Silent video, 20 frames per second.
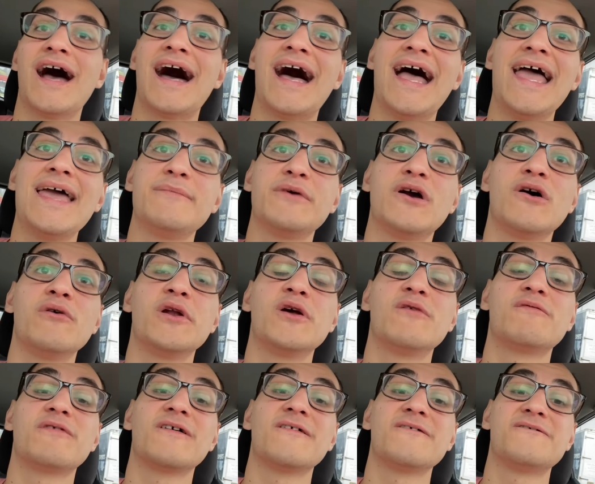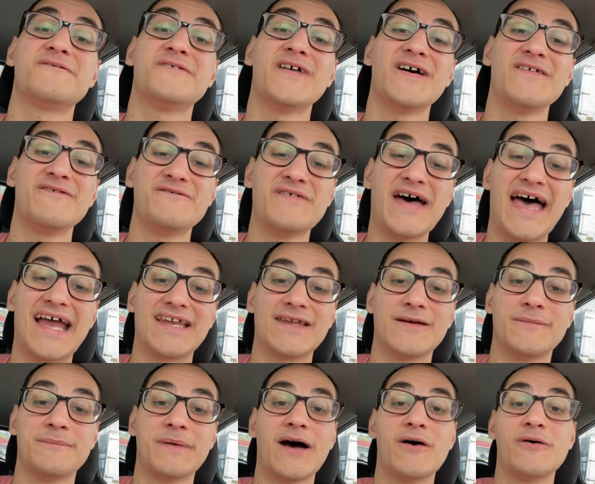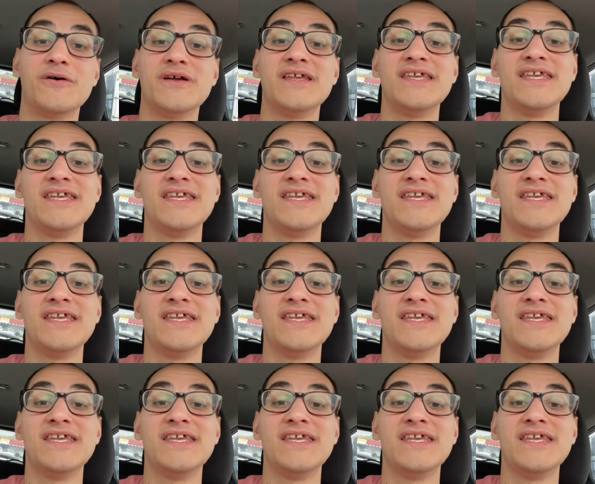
I am going over a fun fact about